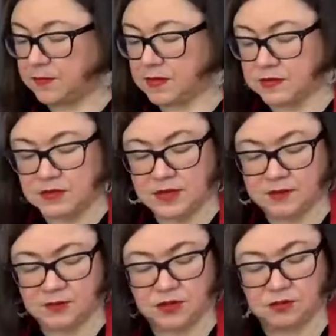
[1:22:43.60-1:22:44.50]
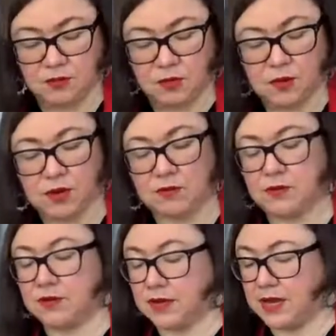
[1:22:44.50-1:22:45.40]
So you'd have to throw out
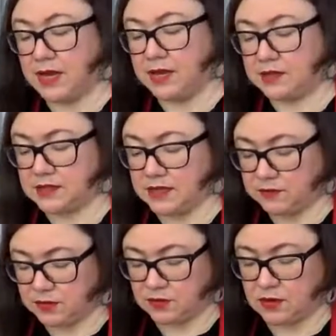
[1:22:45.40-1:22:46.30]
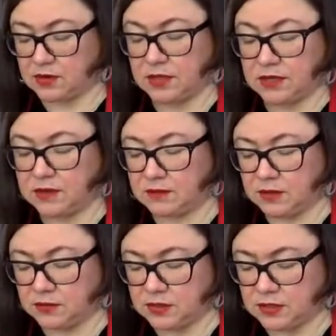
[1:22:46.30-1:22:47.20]
your cans after hardly
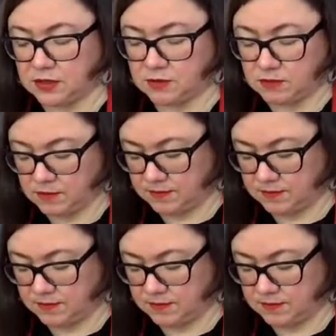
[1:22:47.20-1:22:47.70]
using them.